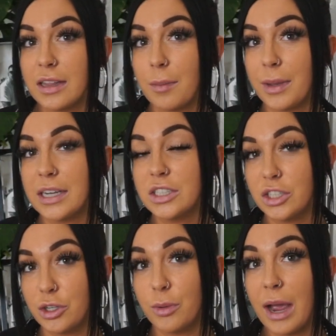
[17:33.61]
that makes
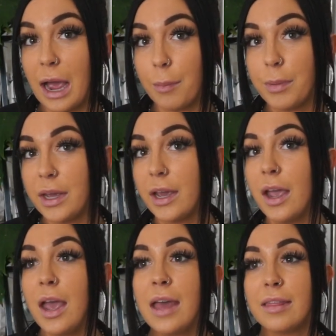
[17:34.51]
you happy,